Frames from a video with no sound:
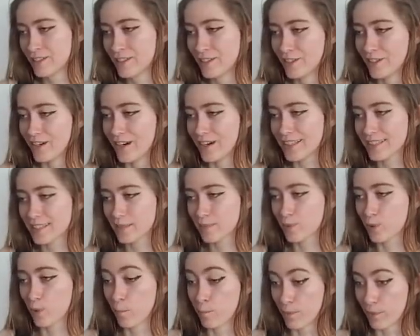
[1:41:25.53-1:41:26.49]
Oh,
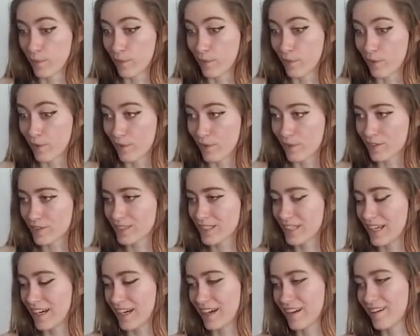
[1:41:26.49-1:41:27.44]
I
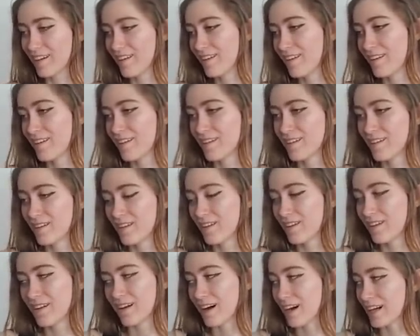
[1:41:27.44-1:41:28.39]
Yeah,
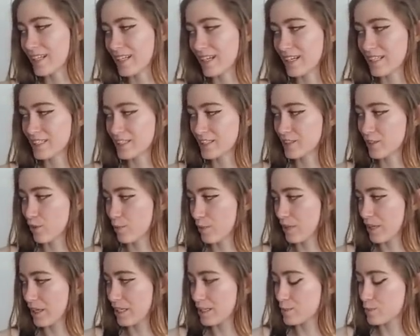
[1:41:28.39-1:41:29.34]
I, I just don't
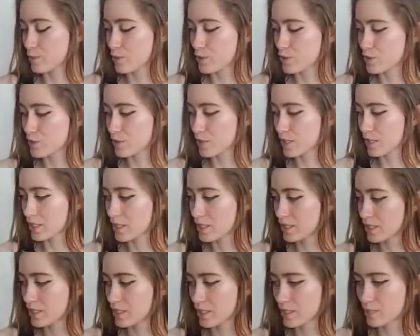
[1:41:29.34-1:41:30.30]
play any sports really.
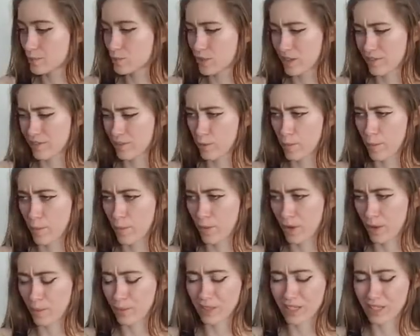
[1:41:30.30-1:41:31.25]
Uh, I'm trying to remember
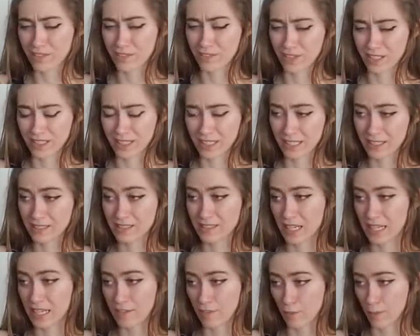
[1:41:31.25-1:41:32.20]
what I played in fucking like
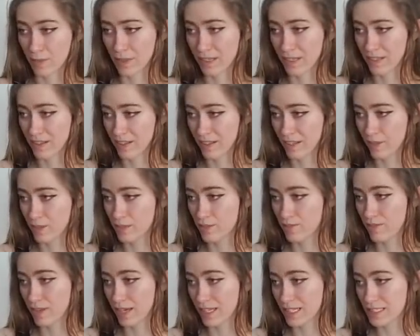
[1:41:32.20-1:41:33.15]
I never played anything. I went to
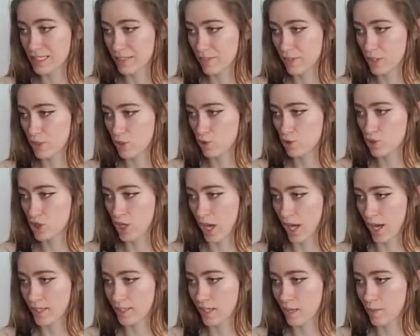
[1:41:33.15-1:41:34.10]
Vegas. They have a huge
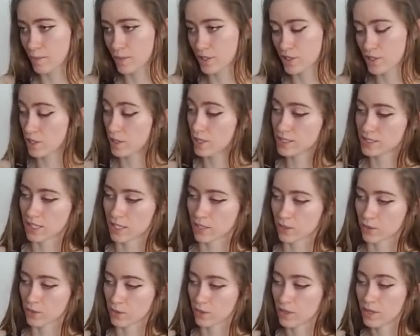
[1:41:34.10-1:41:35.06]
COD competition. Oh, that's kind
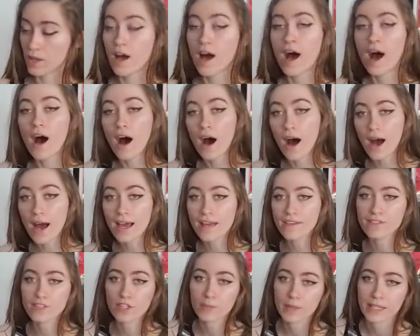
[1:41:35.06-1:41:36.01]
of cool. I
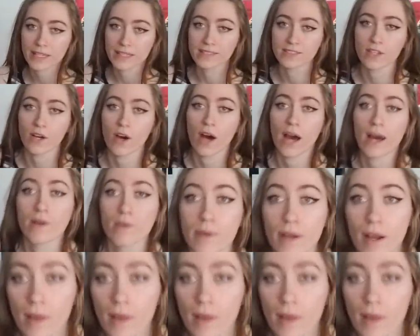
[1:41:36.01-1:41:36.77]
have to go pee, so I will be